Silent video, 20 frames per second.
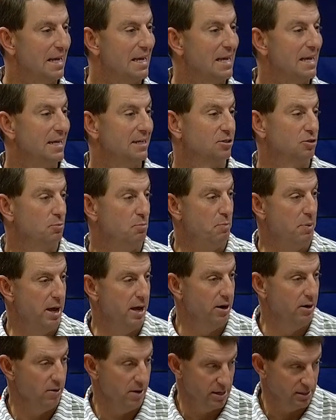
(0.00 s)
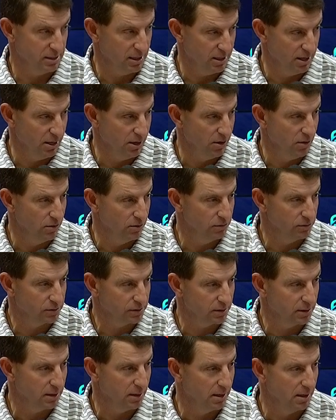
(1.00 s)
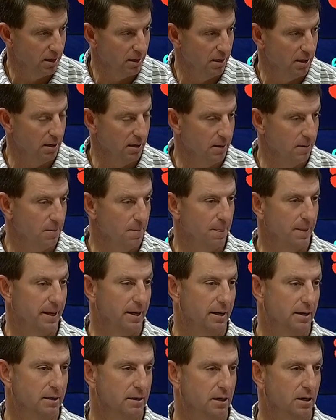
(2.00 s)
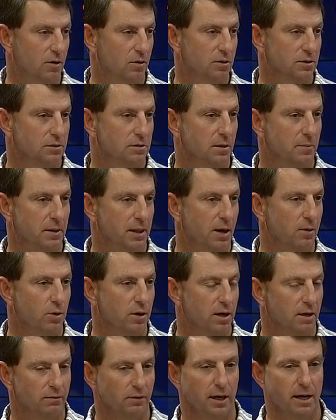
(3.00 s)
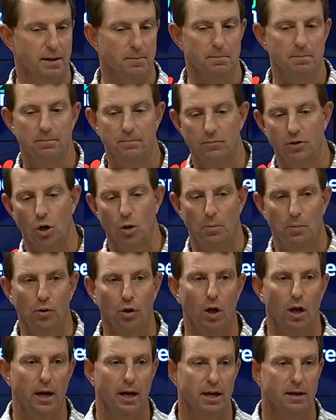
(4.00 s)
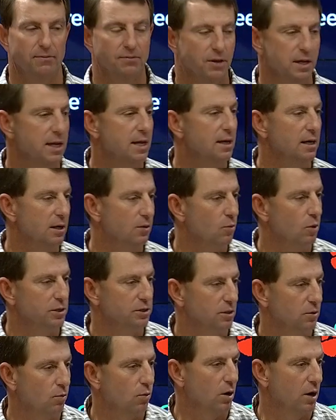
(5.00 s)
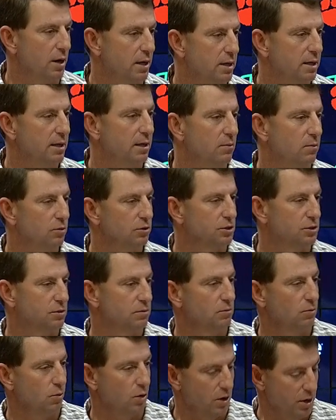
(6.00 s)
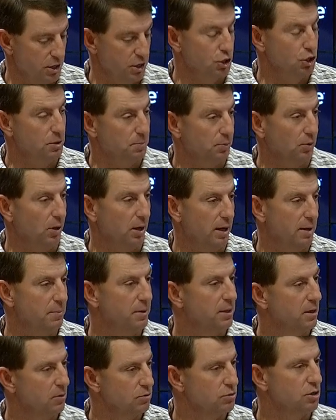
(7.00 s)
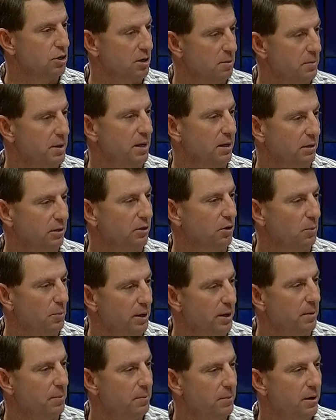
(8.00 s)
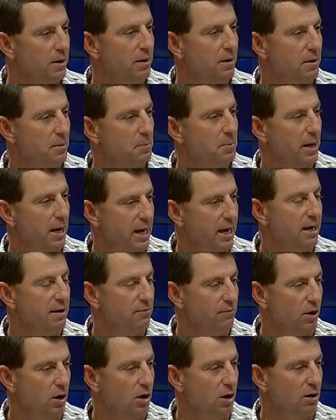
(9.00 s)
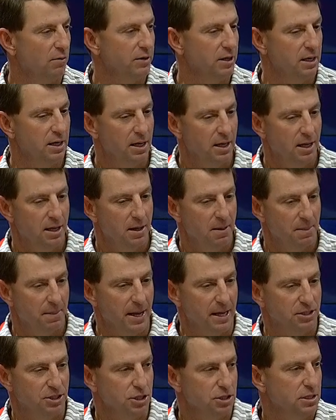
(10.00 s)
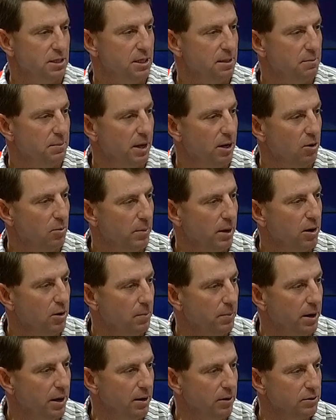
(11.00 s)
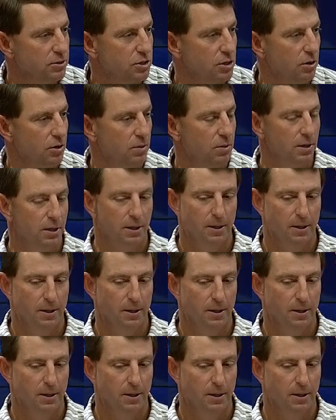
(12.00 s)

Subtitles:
gets better as he goes. They wouldn't have let him go play if the healing wasn't where where he could play. But there was going to be a little bit of pain involved, and that's just getting better and better and better. So